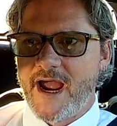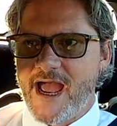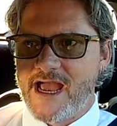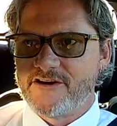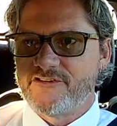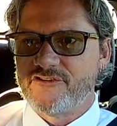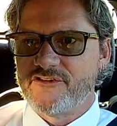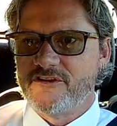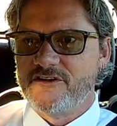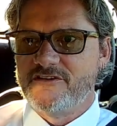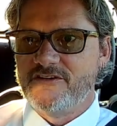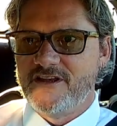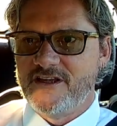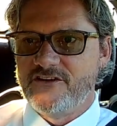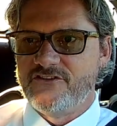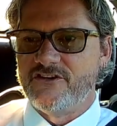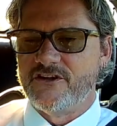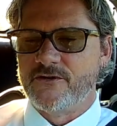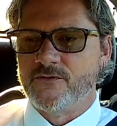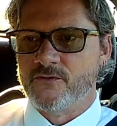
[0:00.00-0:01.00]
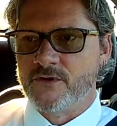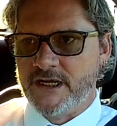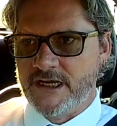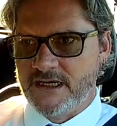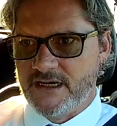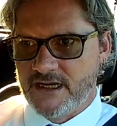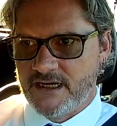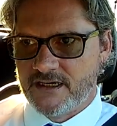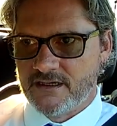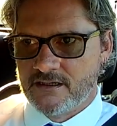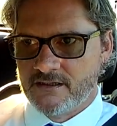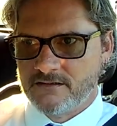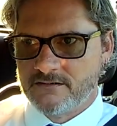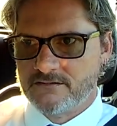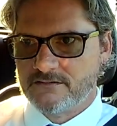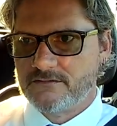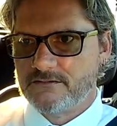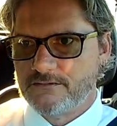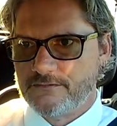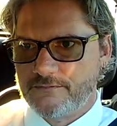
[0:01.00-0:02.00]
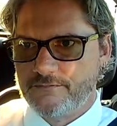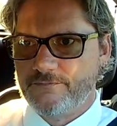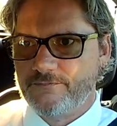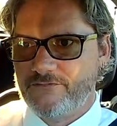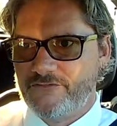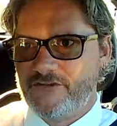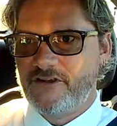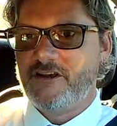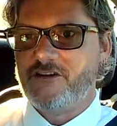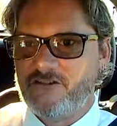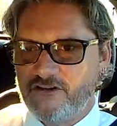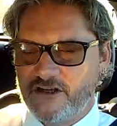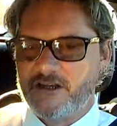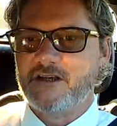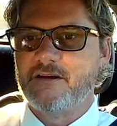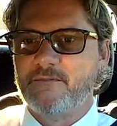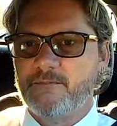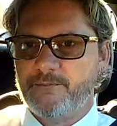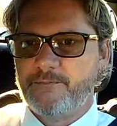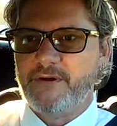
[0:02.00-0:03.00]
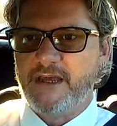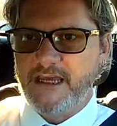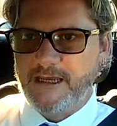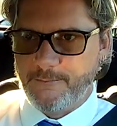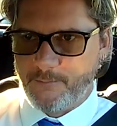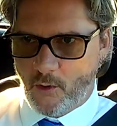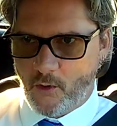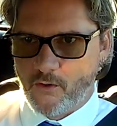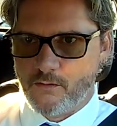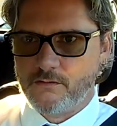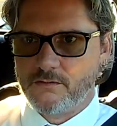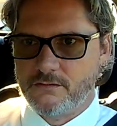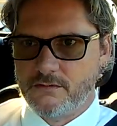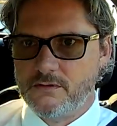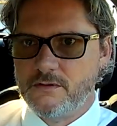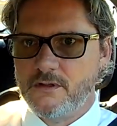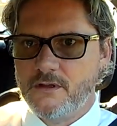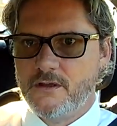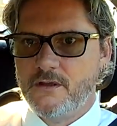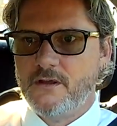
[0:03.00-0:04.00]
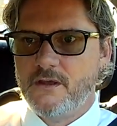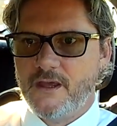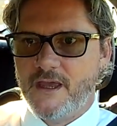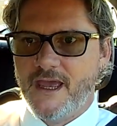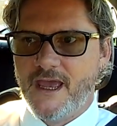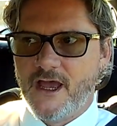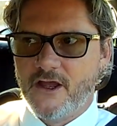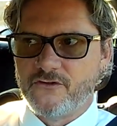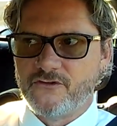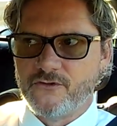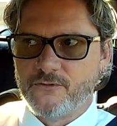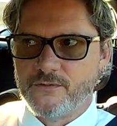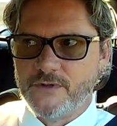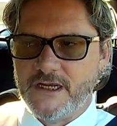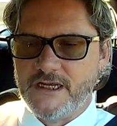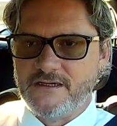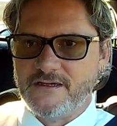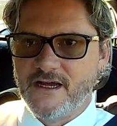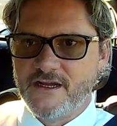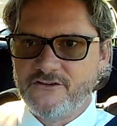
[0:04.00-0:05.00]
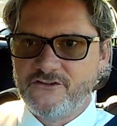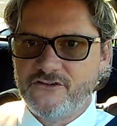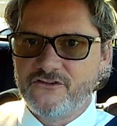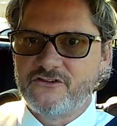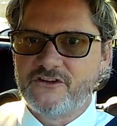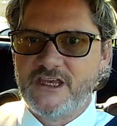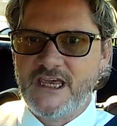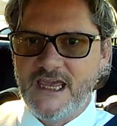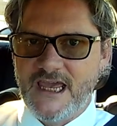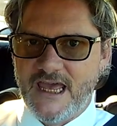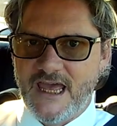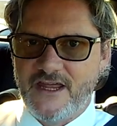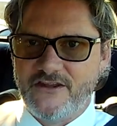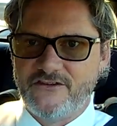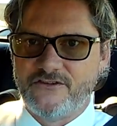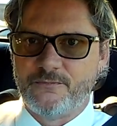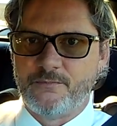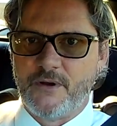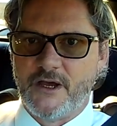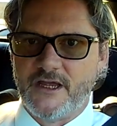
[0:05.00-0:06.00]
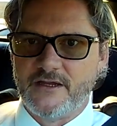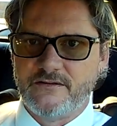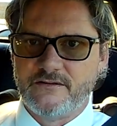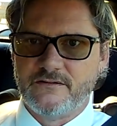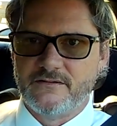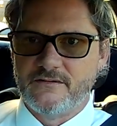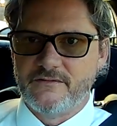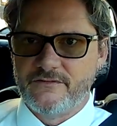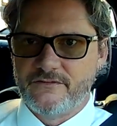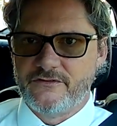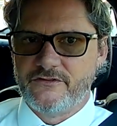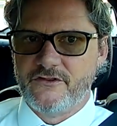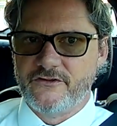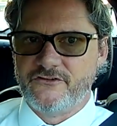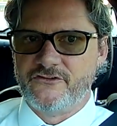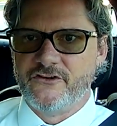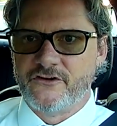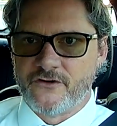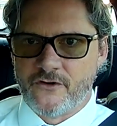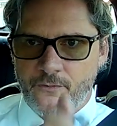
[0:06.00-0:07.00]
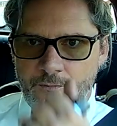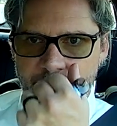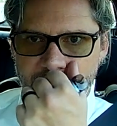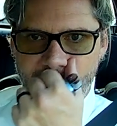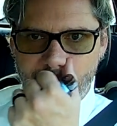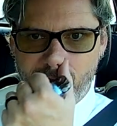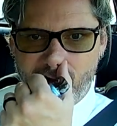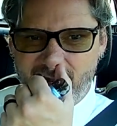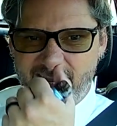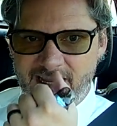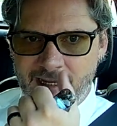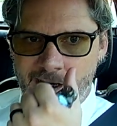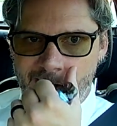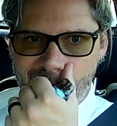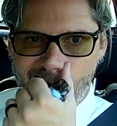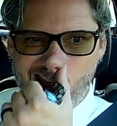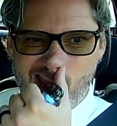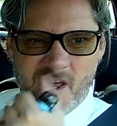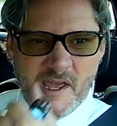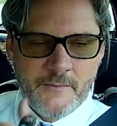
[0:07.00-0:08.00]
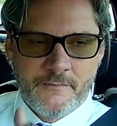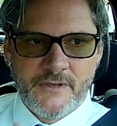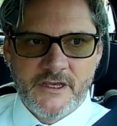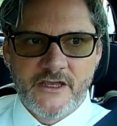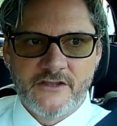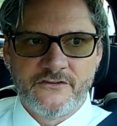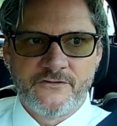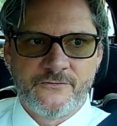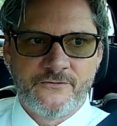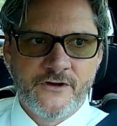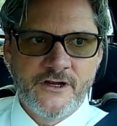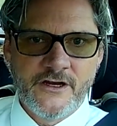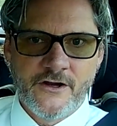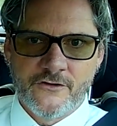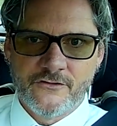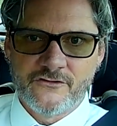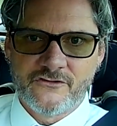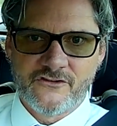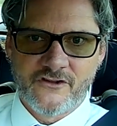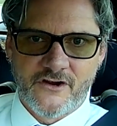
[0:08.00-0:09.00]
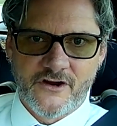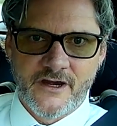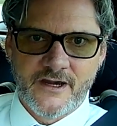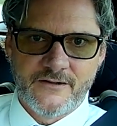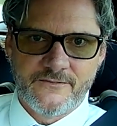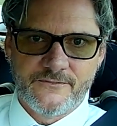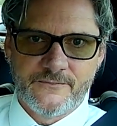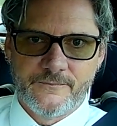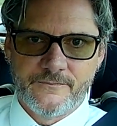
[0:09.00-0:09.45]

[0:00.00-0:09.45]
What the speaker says: actually teaching reading, teaching people how to read, not just kids, but the general public. Because if we don't start